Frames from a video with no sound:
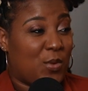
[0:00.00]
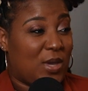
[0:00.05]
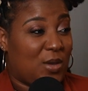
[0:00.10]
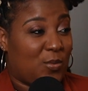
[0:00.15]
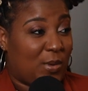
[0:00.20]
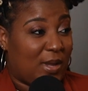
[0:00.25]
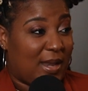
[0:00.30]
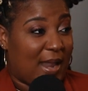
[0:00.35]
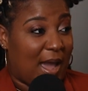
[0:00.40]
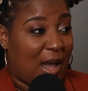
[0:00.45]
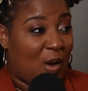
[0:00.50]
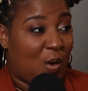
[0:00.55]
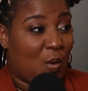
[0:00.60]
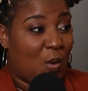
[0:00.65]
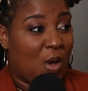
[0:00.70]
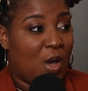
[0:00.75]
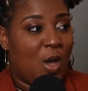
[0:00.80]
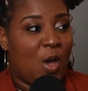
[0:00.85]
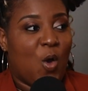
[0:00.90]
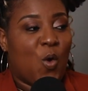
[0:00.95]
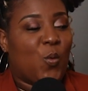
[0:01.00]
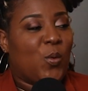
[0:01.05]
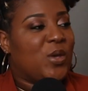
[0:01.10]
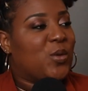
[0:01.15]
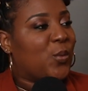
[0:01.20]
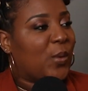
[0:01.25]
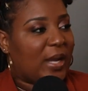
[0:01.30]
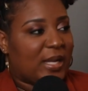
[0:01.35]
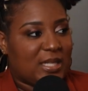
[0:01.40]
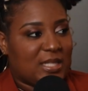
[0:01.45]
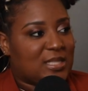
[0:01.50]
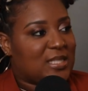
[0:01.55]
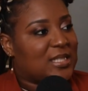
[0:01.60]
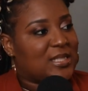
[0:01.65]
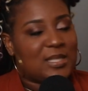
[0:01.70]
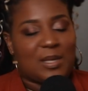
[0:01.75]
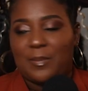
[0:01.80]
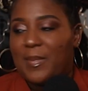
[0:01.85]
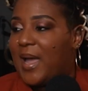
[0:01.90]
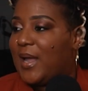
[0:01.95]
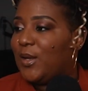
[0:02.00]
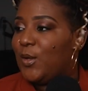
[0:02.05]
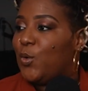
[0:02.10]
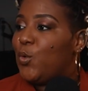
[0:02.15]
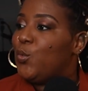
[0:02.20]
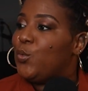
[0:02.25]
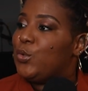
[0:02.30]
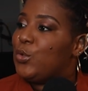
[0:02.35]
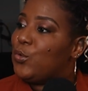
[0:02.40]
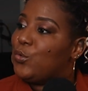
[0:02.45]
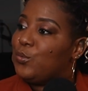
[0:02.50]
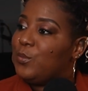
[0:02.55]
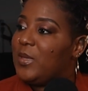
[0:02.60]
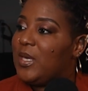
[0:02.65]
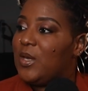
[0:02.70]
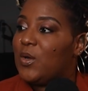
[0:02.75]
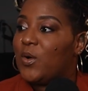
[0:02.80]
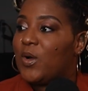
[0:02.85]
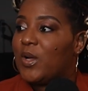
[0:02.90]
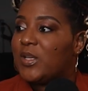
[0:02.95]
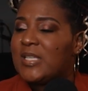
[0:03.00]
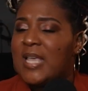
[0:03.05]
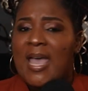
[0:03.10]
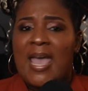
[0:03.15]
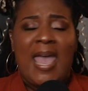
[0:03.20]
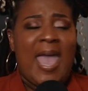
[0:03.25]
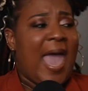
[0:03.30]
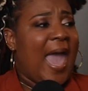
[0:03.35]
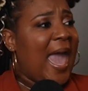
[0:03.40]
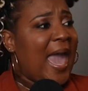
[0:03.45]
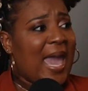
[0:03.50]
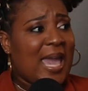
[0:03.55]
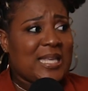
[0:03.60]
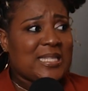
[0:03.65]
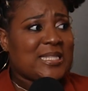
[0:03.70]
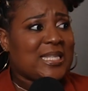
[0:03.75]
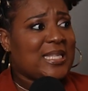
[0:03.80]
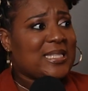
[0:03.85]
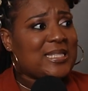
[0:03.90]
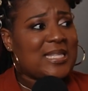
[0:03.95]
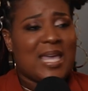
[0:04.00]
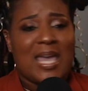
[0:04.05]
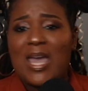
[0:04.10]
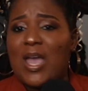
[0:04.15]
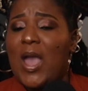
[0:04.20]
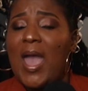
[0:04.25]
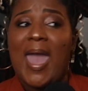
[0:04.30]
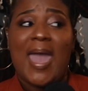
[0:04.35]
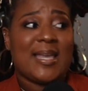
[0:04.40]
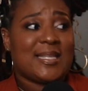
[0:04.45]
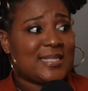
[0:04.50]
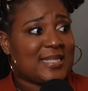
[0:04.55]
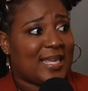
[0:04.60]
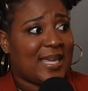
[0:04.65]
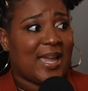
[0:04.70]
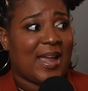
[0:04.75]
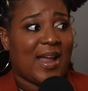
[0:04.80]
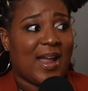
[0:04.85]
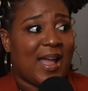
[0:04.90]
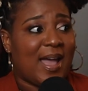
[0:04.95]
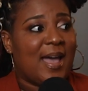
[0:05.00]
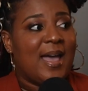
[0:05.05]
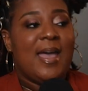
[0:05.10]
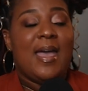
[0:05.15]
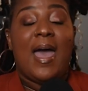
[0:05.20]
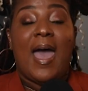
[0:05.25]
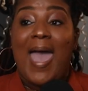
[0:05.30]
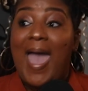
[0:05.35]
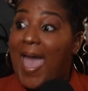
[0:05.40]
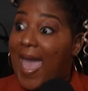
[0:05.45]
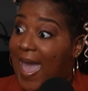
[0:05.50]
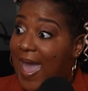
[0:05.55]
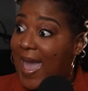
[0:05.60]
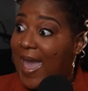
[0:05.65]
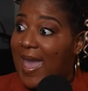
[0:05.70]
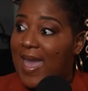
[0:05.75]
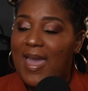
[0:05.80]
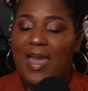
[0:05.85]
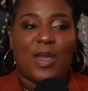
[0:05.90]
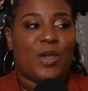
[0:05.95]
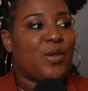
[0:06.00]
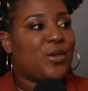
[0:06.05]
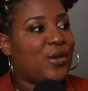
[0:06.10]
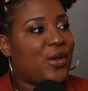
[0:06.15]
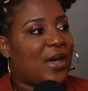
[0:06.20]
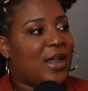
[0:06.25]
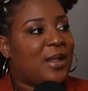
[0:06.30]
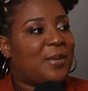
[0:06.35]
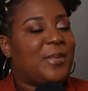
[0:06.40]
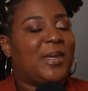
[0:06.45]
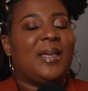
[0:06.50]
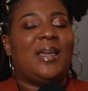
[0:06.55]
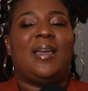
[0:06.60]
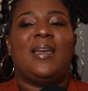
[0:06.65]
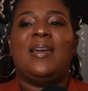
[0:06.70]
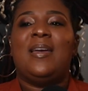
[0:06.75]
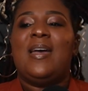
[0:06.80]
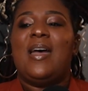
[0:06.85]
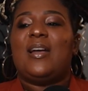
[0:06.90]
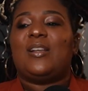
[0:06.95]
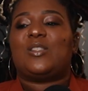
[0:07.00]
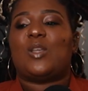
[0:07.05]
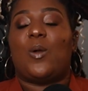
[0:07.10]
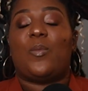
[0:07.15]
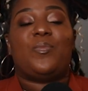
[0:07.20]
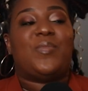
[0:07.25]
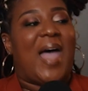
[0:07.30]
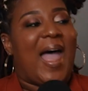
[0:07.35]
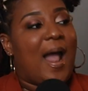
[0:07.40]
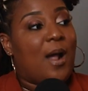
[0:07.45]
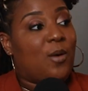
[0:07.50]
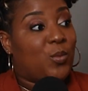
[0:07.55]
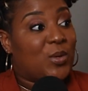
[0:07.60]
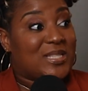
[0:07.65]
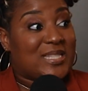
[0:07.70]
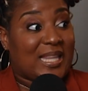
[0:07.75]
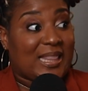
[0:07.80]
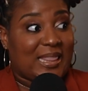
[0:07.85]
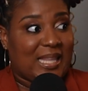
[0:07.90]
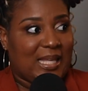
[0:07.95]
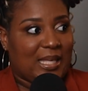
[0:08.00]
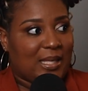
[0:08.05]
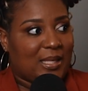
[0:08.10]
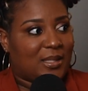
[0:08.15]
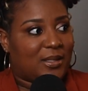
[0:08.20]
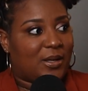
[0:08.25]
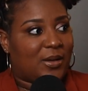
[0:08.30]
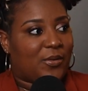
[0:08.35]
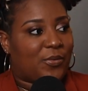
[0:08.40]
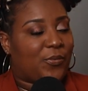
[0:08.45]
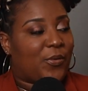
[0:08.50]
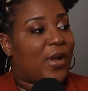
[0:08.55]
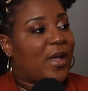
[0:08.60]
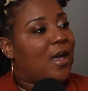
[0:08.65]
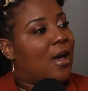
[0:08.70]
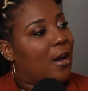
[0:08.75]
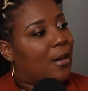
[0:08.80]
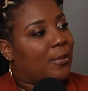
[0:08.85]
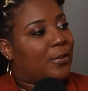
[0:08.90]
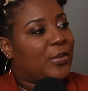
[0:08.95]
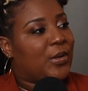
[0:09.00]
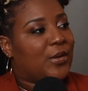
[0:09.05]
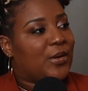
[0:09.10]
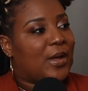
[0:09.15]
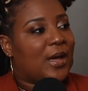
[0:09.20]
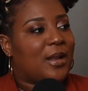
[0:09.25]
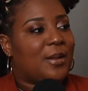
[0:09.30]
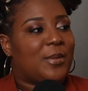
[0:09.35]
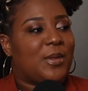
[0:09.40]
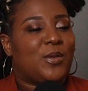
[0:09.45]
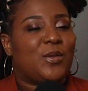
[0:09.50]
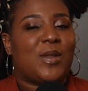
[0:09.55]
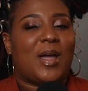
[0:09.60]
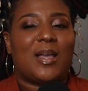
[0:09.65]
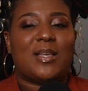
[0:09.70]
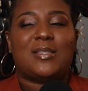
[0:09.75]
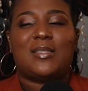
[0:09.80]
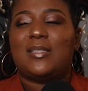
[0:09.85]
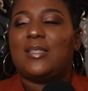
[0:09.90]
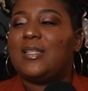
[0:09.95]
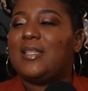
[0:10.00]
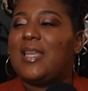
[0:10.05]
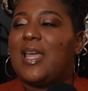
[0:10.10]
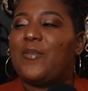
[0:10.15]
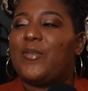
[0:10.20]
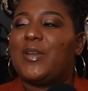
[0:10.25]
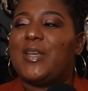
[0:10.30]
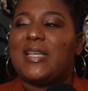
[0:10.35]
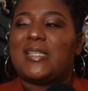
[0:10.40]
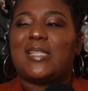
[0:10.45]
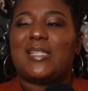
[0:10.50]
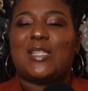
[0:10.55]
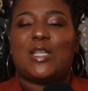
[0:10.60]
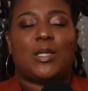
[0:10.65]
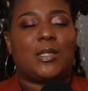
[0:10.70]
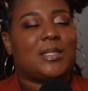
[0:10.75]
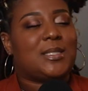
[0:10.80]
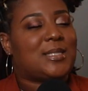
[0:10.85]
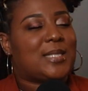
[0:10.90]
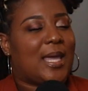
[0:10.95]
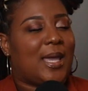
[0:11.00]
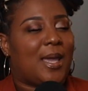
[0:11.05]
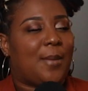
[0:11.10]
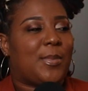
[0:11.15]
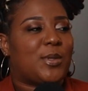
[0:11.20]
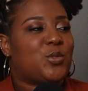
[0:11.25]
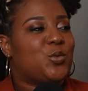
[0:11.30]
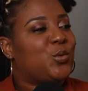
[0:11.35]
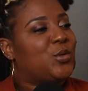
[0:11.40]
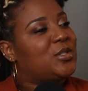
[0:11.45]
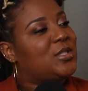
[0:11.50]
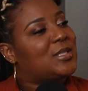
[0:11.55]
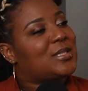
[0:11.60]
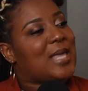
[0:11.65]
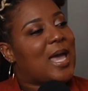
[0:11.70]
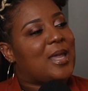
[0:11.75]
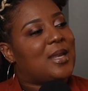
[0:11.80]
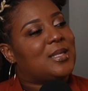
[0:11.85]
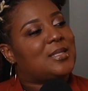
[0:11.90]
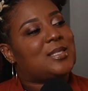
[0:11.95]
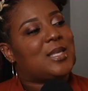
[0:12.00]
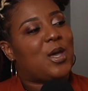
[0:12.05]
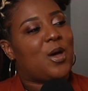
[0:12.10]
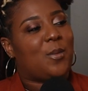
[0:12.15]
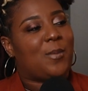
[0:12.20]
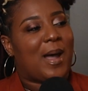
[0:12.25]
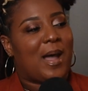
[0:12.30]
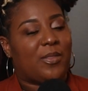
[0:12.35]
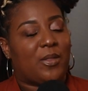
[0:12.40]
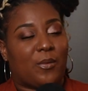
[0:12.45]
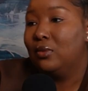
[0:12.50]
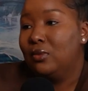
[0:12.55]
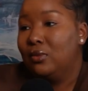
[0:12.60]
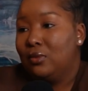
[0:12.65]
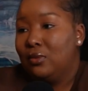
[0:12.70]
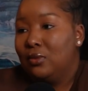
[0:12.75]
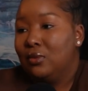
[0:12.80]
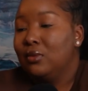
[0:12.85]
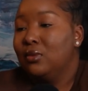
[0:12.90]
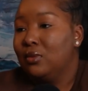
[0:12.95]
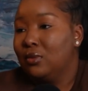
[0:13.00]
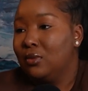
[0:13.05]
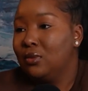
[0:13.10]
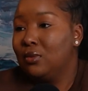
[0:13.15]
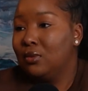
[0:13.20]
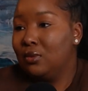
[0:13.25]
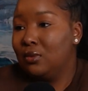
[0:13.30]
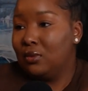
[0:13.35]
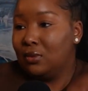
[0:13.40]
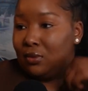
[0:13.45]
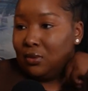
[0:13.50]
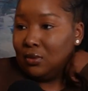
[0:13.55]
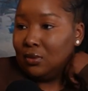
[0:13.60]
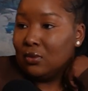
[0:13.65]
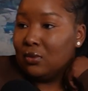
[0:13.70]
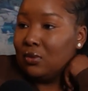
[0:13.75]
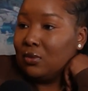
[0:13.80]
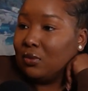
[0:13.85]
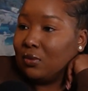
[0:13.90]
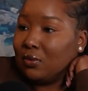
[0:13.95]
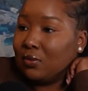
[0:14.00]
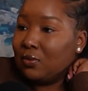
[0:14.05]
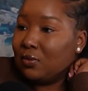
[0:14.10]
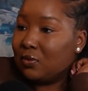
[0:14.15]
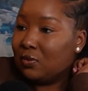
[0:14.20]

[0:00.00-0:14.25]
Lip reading: we went out, we ran into somebody who knew me or, hey, CC, hey, Sierra, hey, you know what I mean? So that was a thing for him, you know what I mean? You know how he never necessarily say it, but you can just kind of tell by the remarks, right? So let me say